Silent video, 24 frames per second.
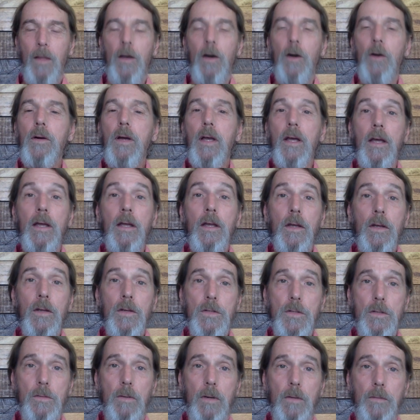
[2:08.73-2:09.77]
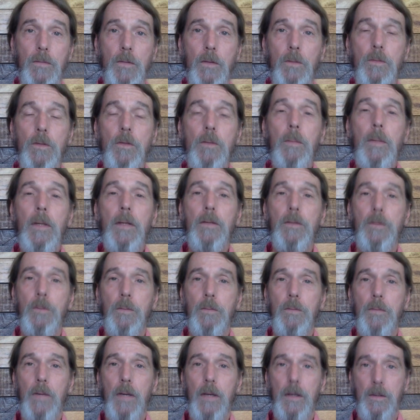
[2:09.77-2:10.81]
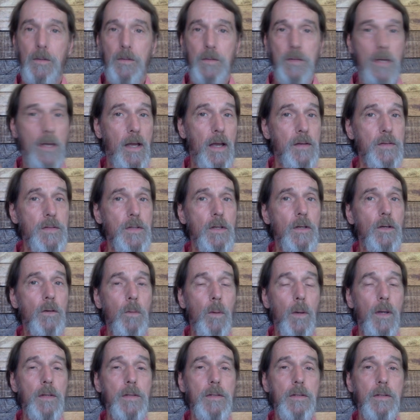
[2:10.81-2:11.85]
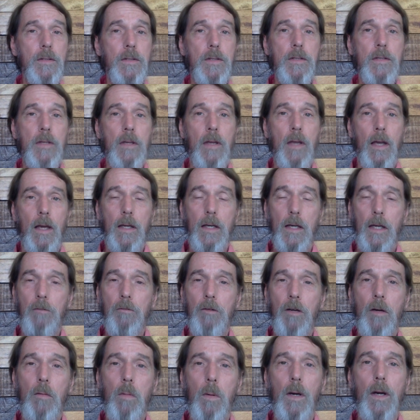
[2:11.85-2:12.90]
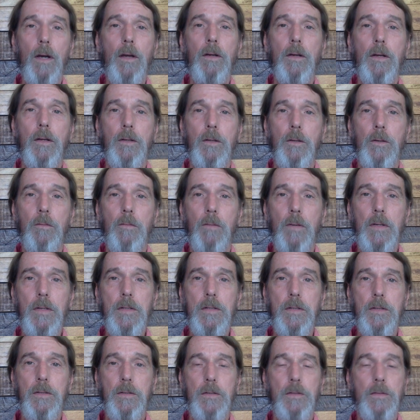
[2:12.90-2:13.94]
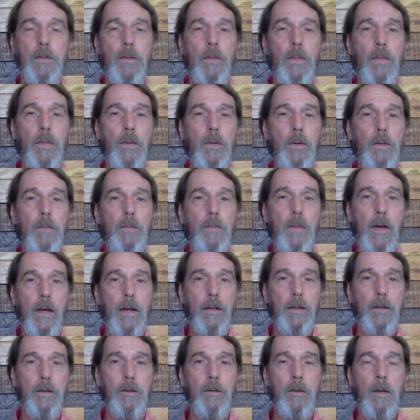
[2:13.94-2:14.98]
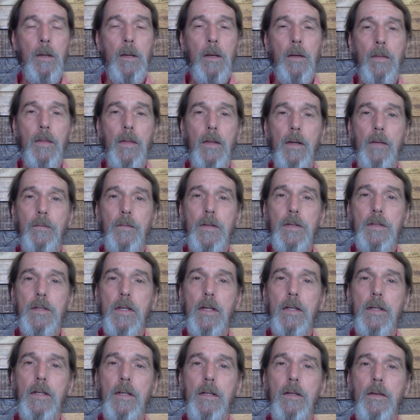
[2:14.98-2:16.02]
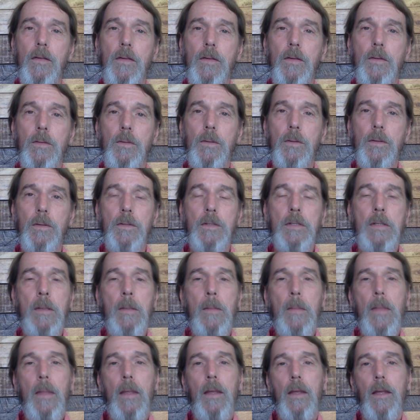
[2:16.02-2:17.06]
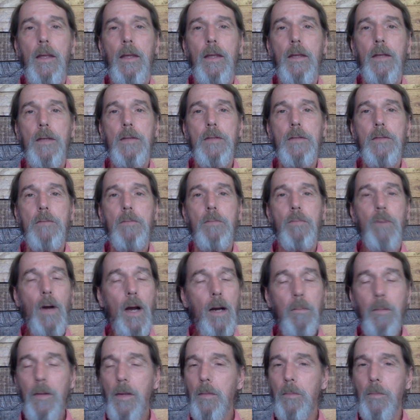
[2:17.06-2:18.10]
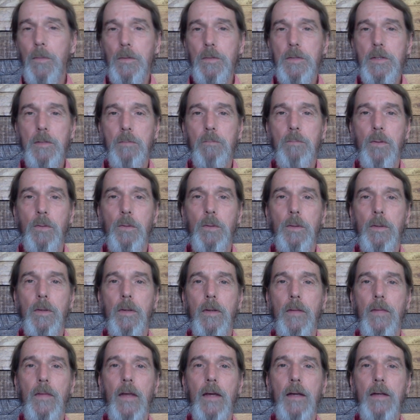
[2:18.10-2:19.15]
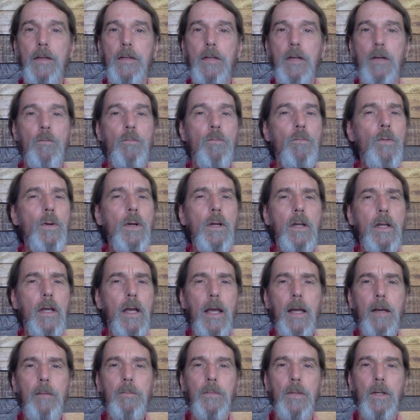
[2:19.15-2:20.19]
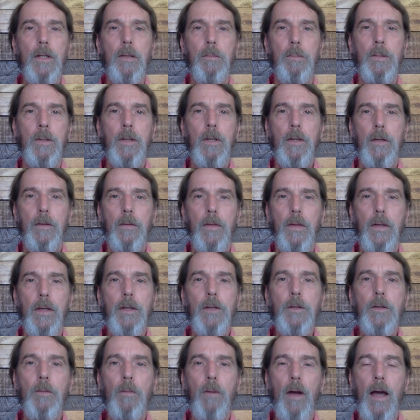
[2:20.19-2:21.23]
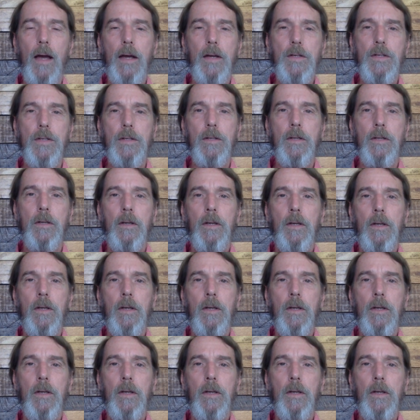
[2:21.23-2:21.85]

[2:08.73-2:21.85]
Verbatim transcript: Okay, so I've told you about two factors. I ask you questions and I require you to do research. The third factor that I've designed into the course is probably the most important, and that is I really amped up the interaction.